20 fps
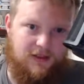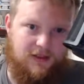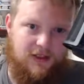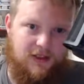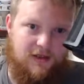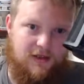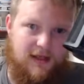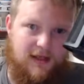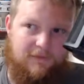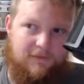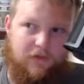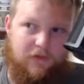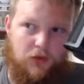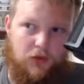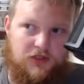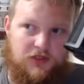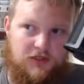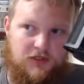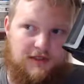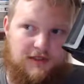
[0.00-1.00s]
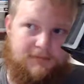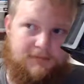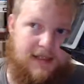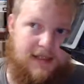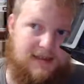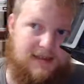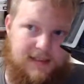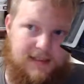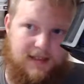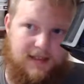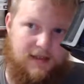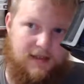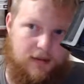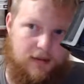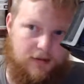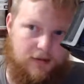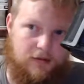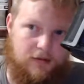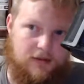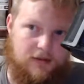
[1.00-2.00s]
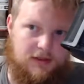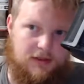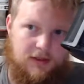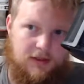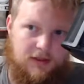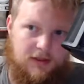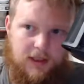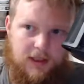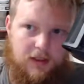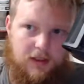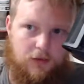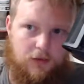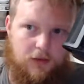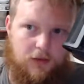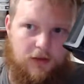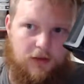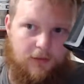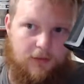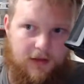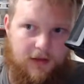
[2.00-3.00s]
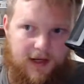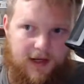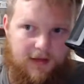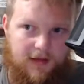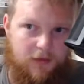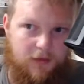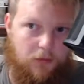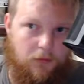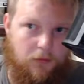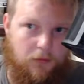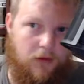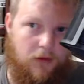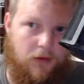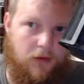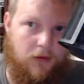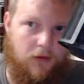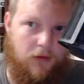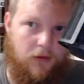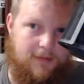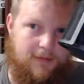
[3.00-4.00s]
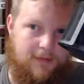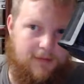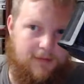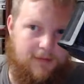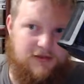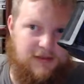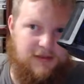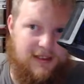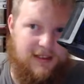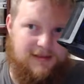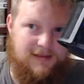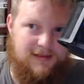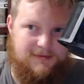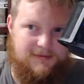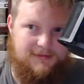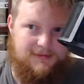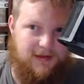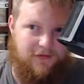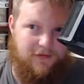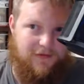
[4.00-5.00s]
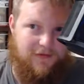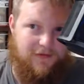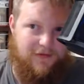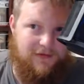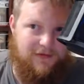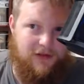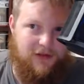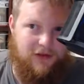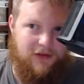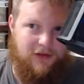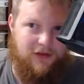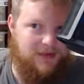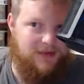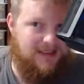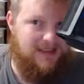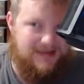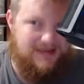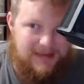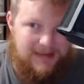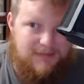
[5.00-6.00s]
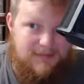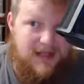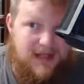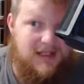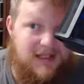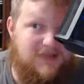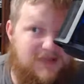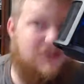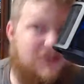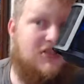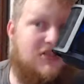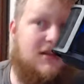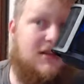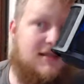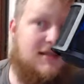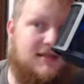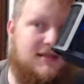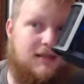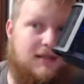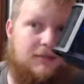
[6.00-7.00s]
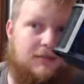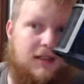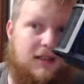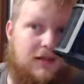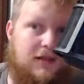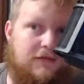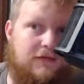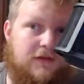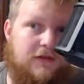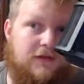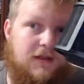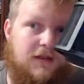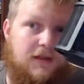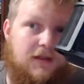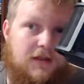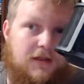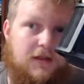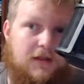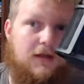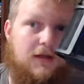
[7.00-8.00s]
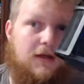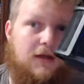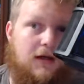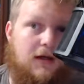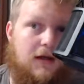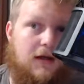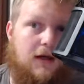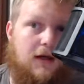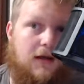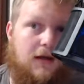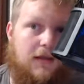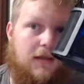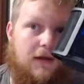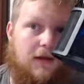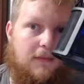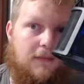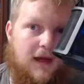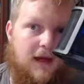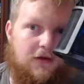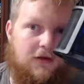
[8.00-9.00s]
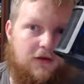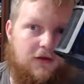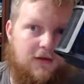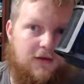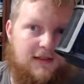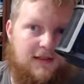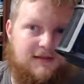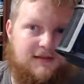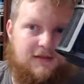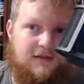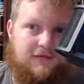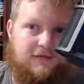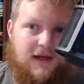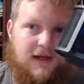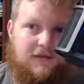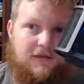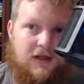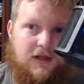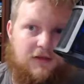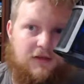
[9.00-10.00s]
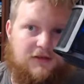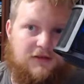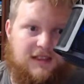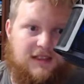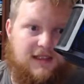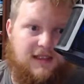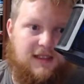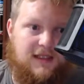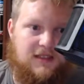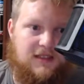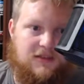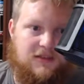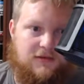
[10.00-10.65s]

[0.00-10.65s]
They force you to spend $10 in order to buy the one thing, because you can't spend the $5 because they made it just above the amount of credits that $5 can get you.